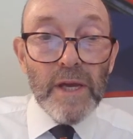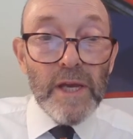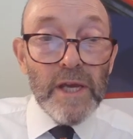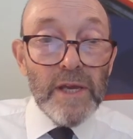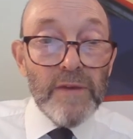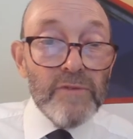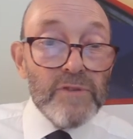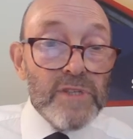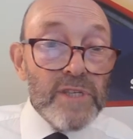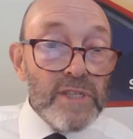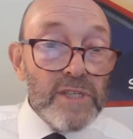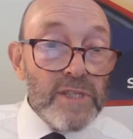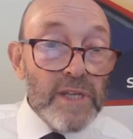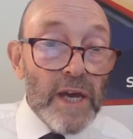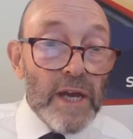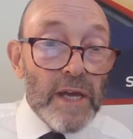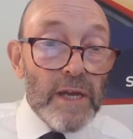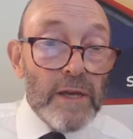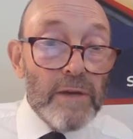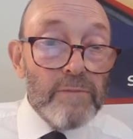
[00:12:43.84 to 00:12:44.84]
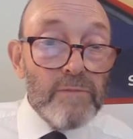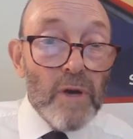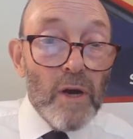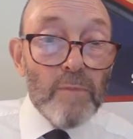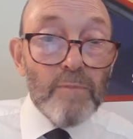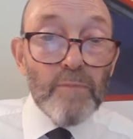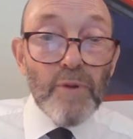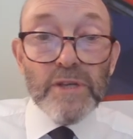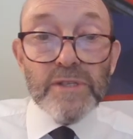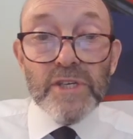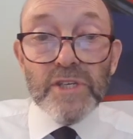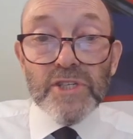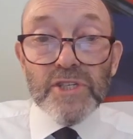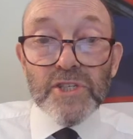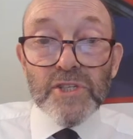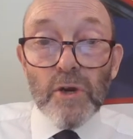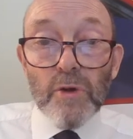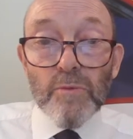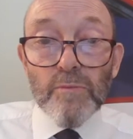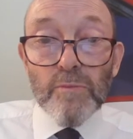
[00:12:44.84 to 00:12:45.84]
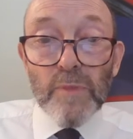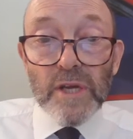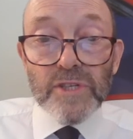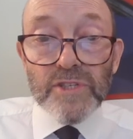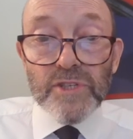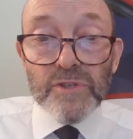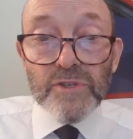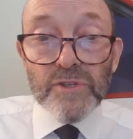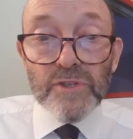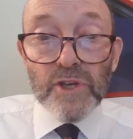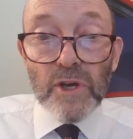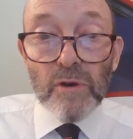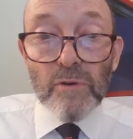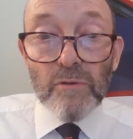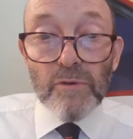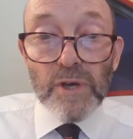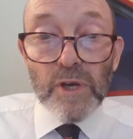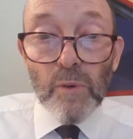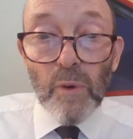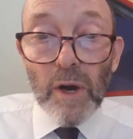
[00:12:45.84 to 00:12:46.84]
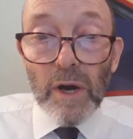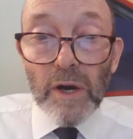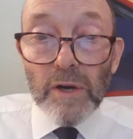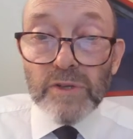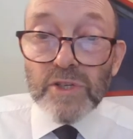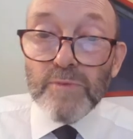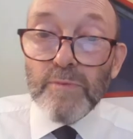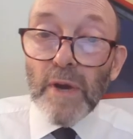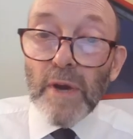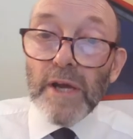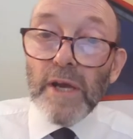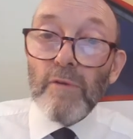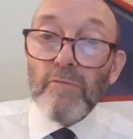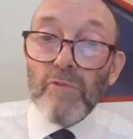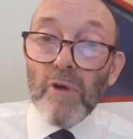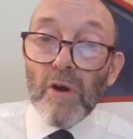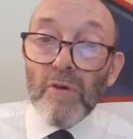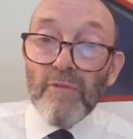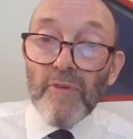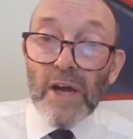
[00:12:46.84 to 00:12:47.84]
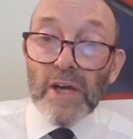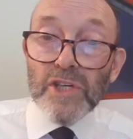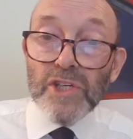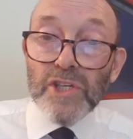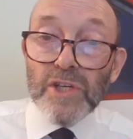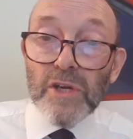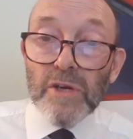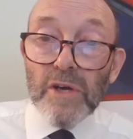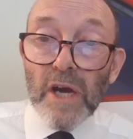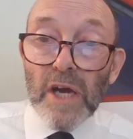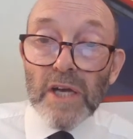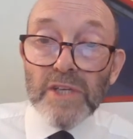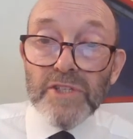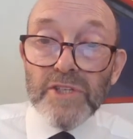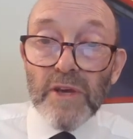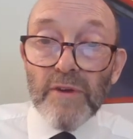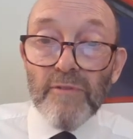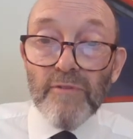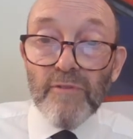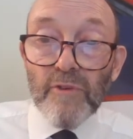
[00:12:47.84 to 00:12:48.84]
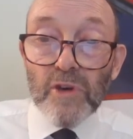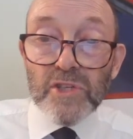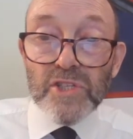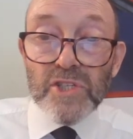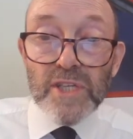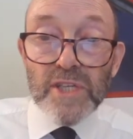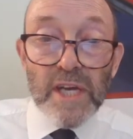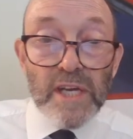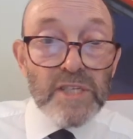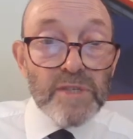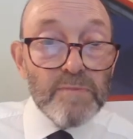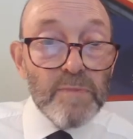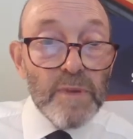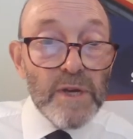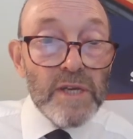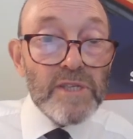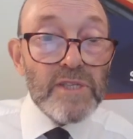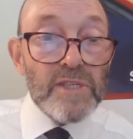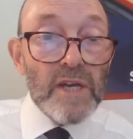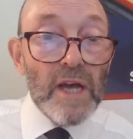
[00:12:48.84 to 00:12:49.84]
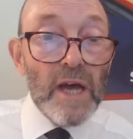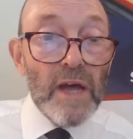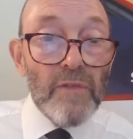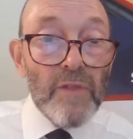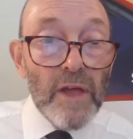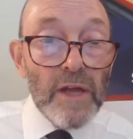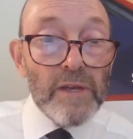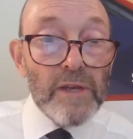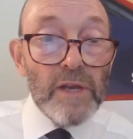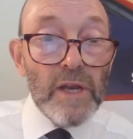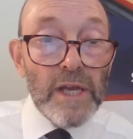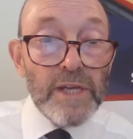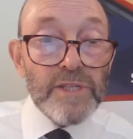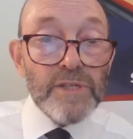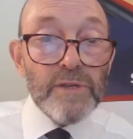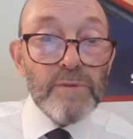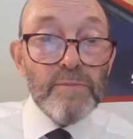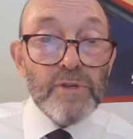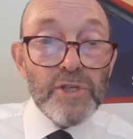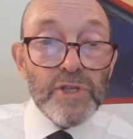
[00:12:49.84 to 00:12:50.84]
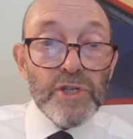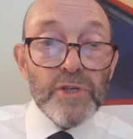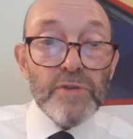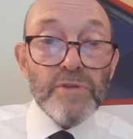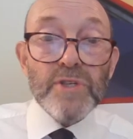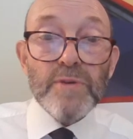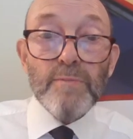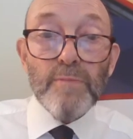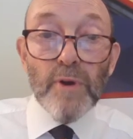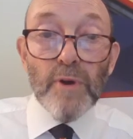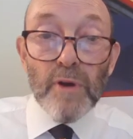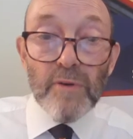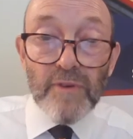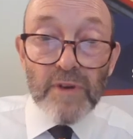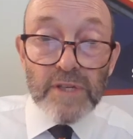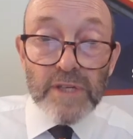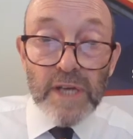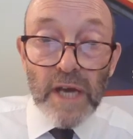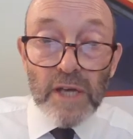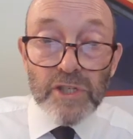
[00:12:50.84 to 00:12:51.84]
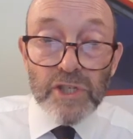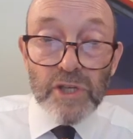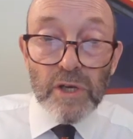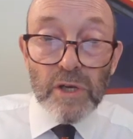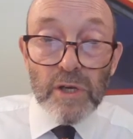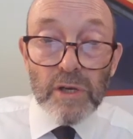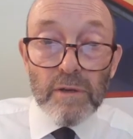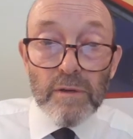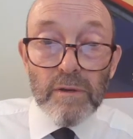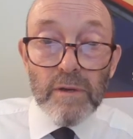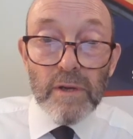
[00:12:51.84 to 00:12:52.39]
Even today, apprentice stonemasons are required to make a rough ashlar as their first test piece and then later produce a perfect ashlar.